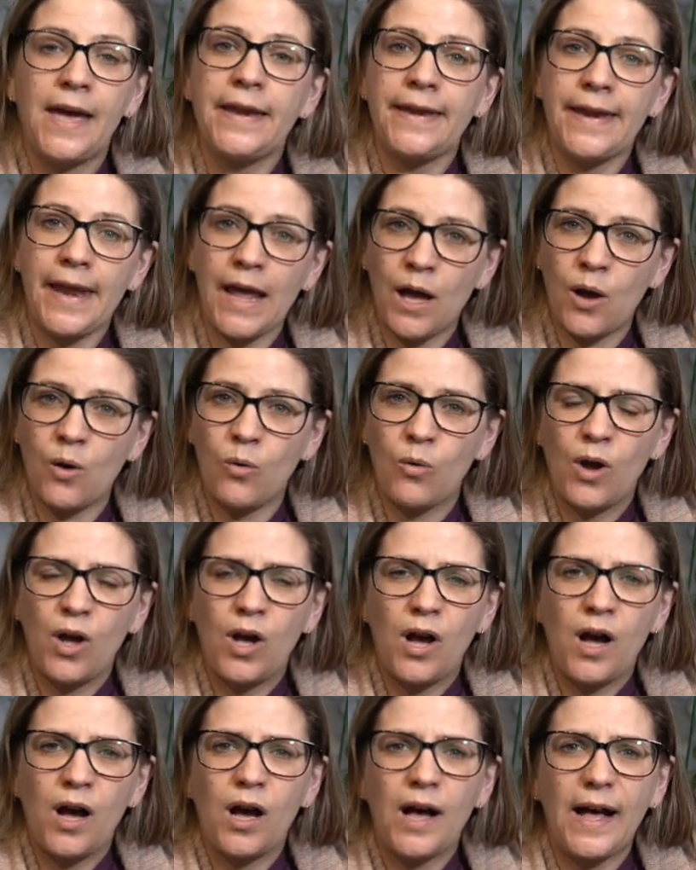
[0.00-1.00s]
Now,
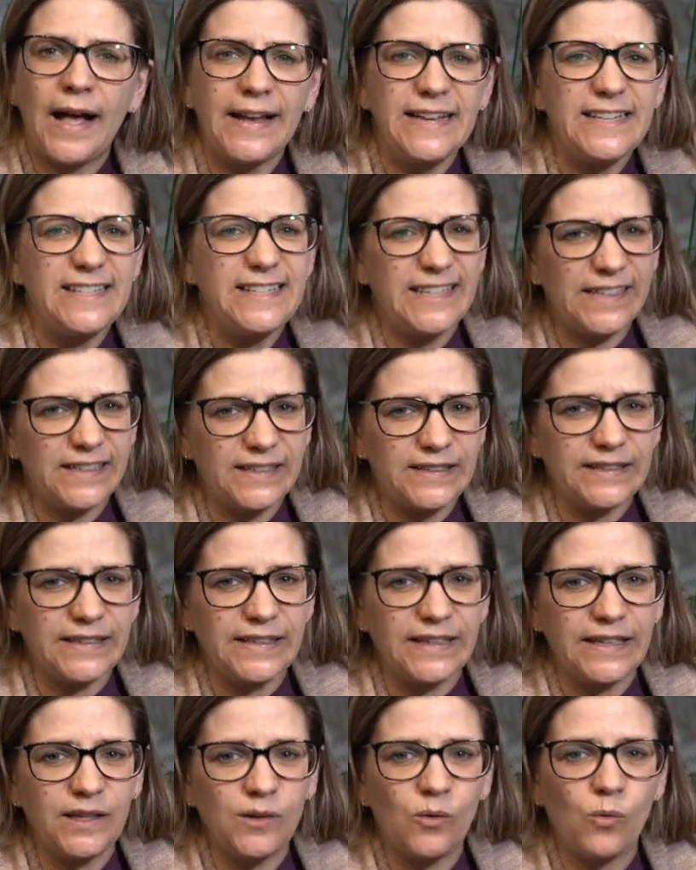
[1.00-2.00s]

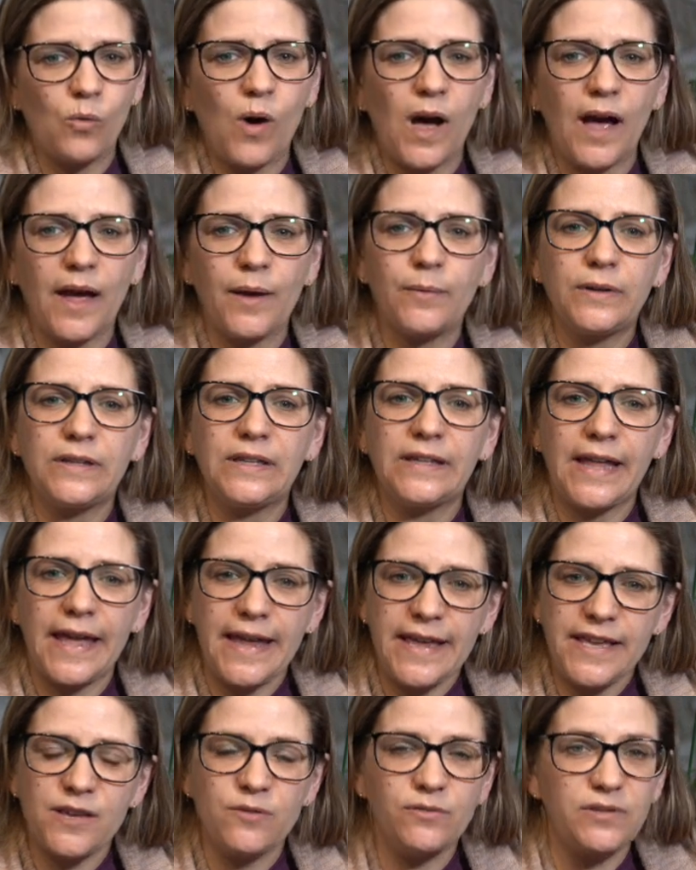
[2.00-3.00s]
ideally, I would
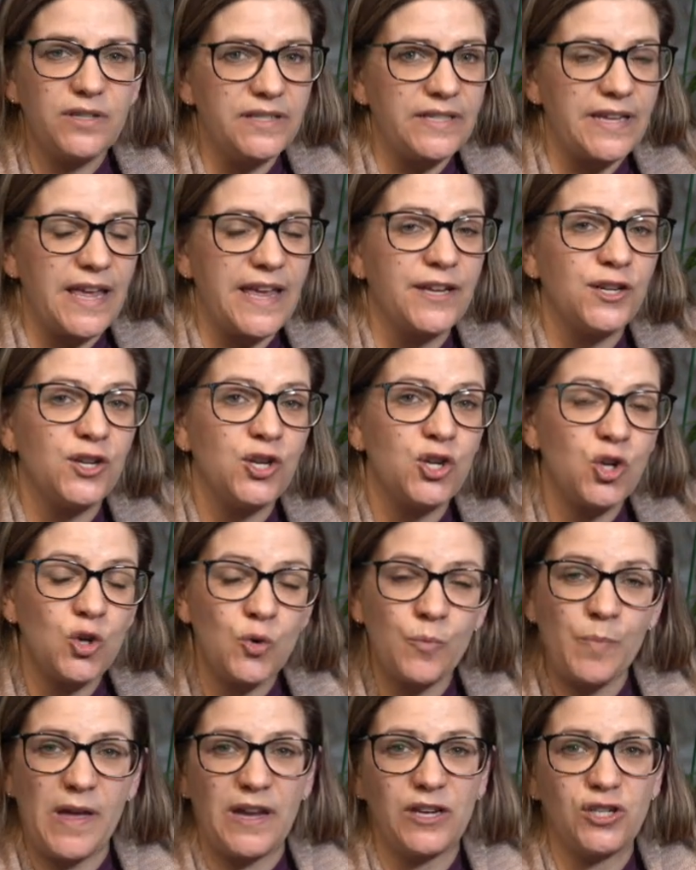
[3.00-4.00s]
like you to take
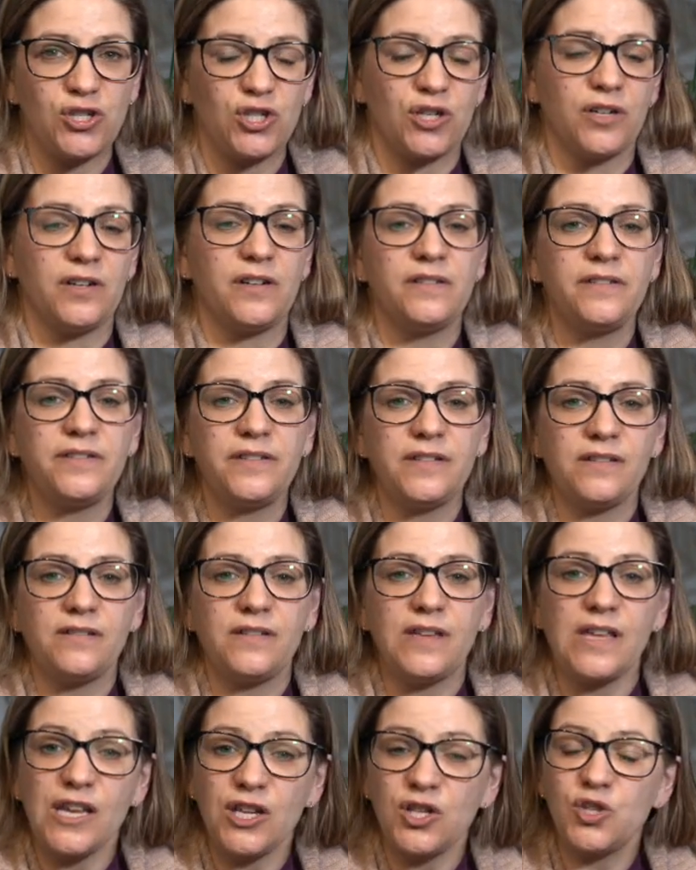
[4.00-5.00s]
new pictures
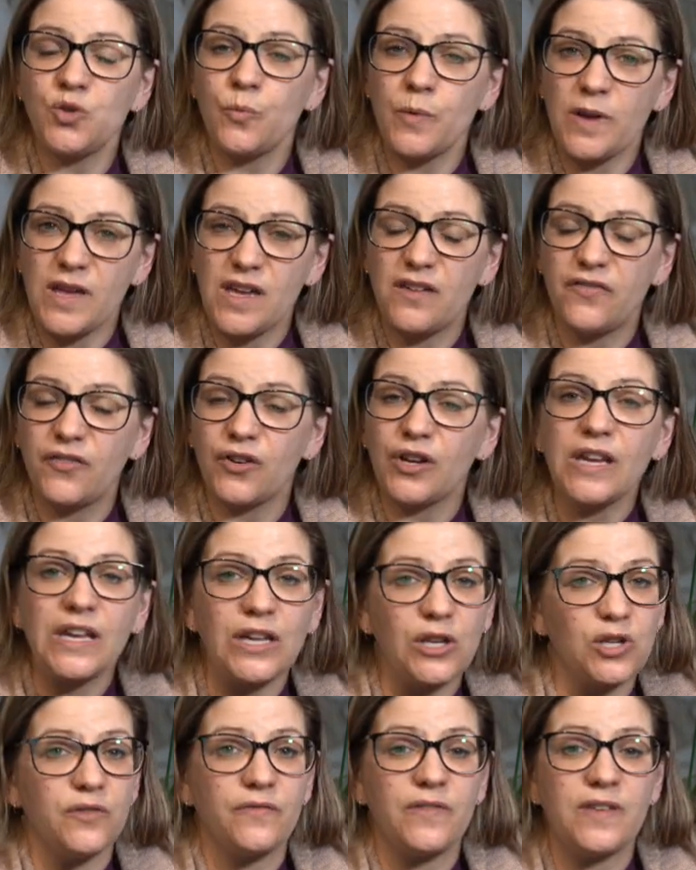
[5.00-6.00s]
each week for
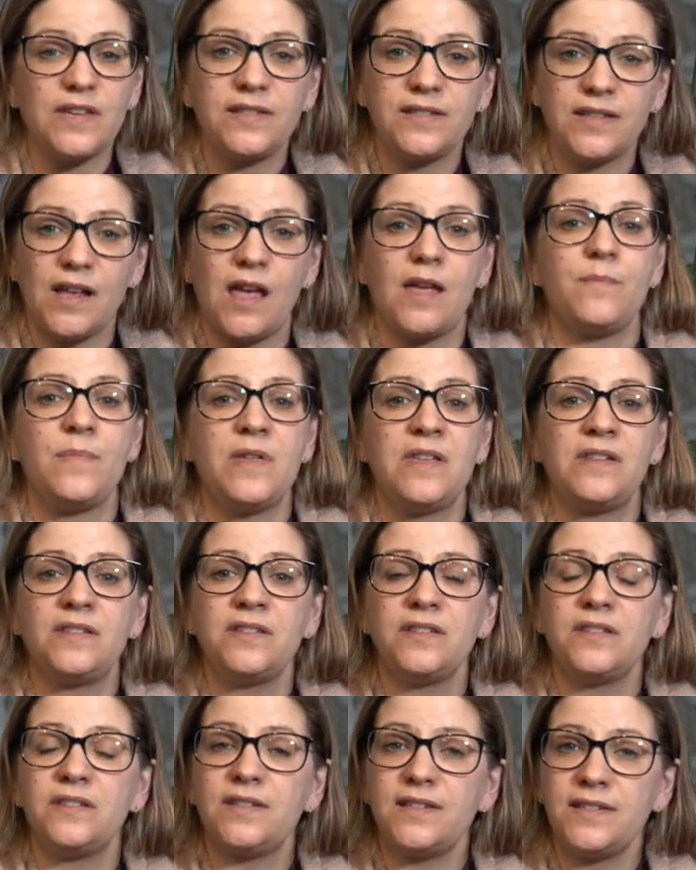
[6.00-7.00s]
each of the
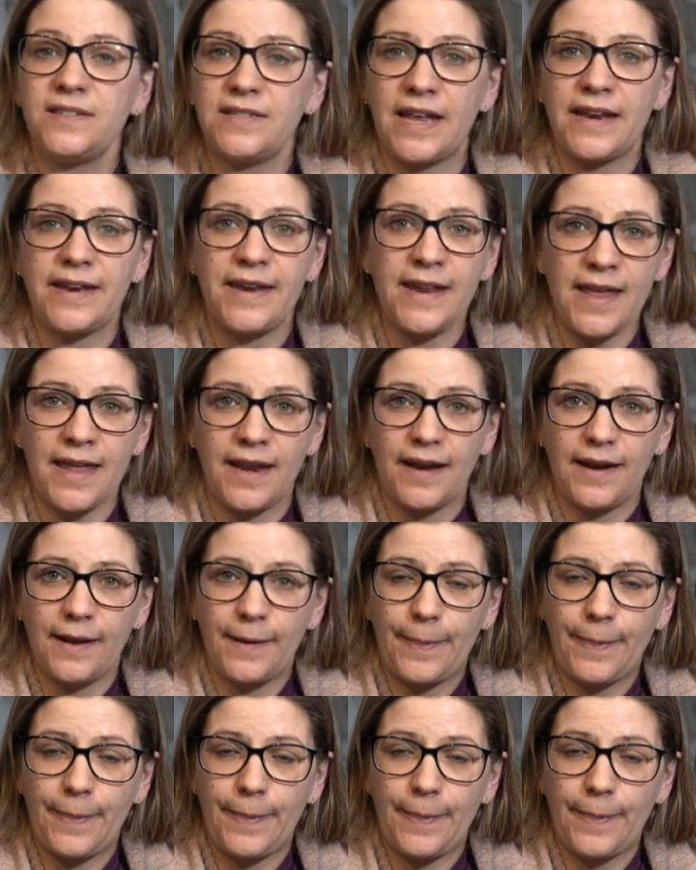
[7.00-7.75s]
assignments to send in.